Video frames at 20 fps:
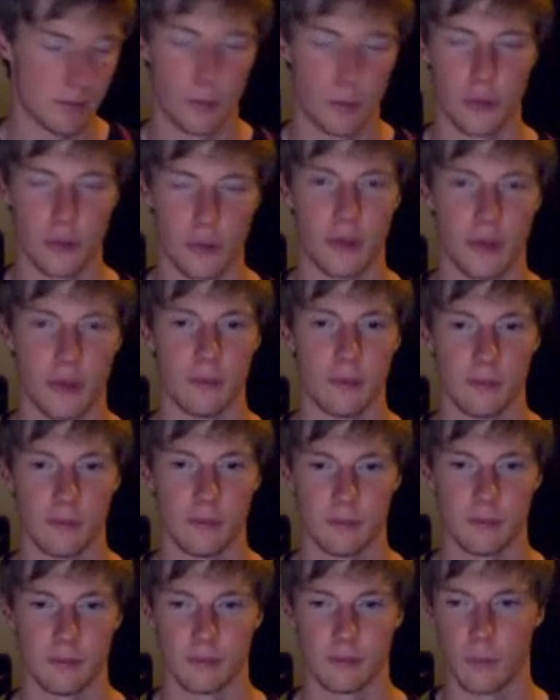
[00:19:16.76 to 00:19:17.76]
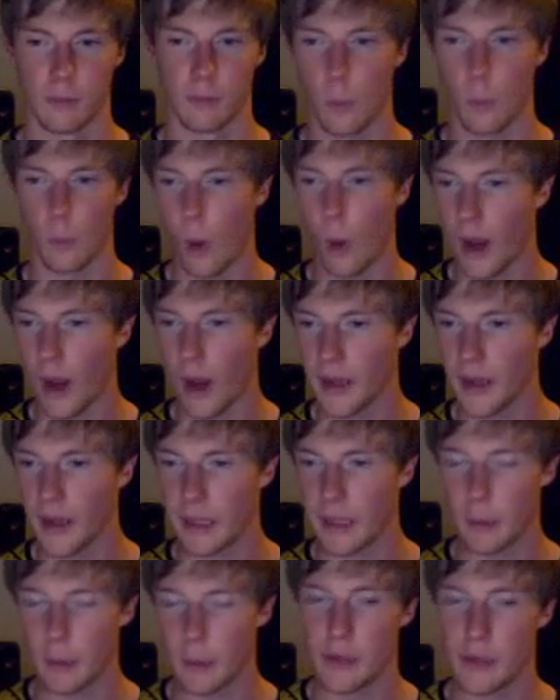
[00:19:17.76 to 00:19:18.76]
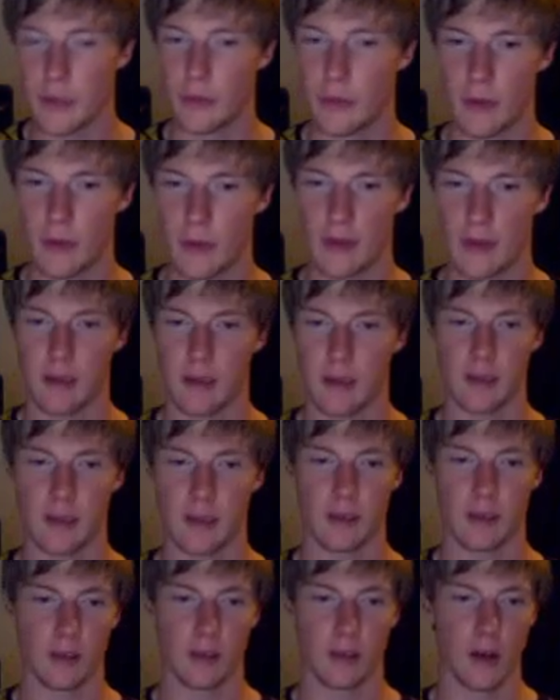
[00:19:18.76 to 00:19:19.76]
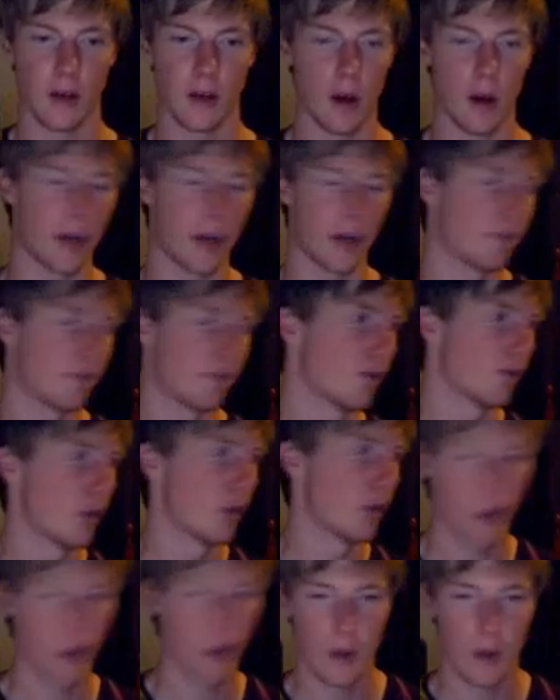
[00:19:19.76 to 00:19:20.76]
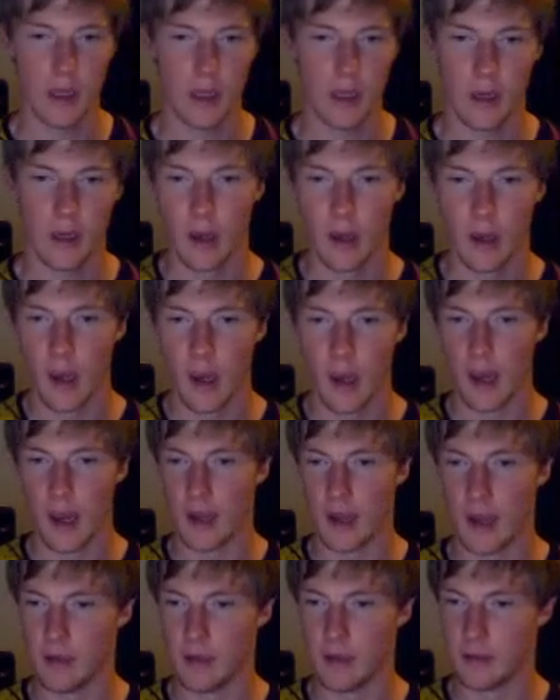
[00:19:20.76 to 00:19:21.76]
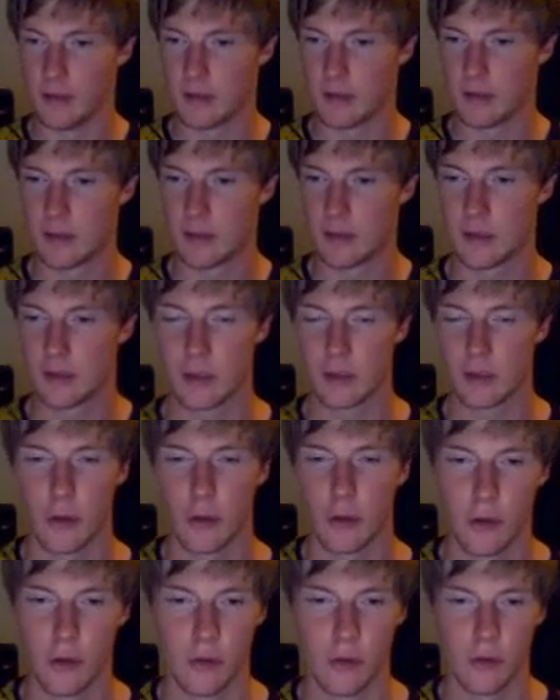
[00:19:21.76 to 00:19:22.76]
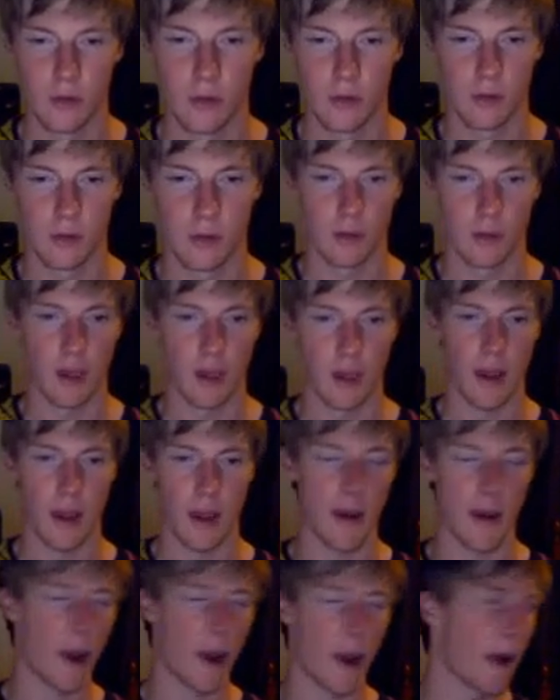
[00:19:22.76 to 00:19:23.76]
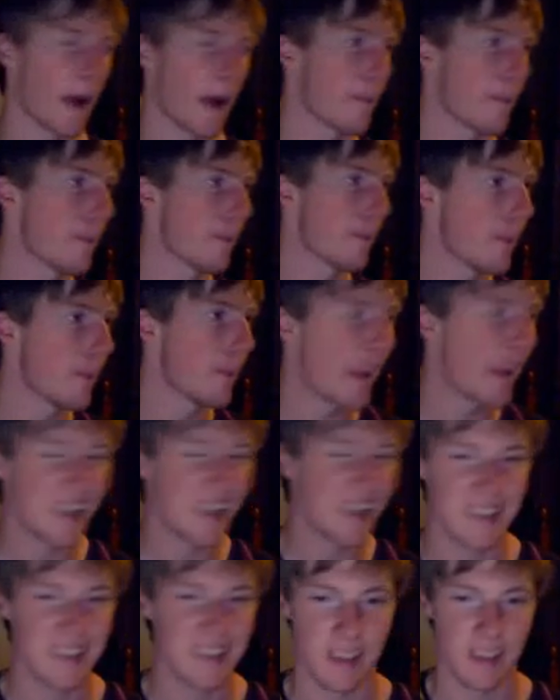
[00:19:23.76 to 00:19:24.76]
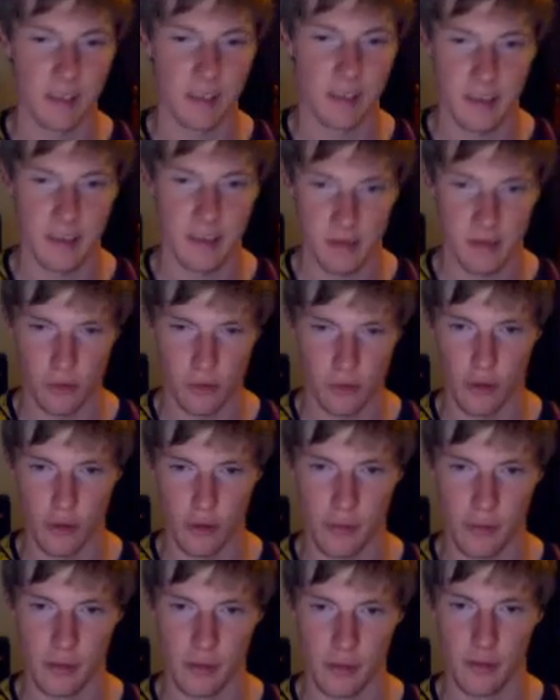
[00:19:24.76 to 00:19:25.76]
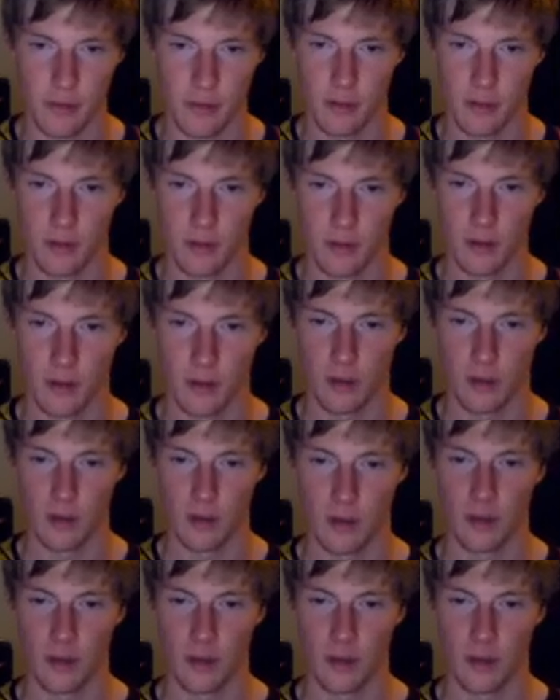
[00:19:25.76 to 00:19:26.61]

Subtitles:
just push him. Why they won't do that, I have no idea, and it is so amazingly stupid.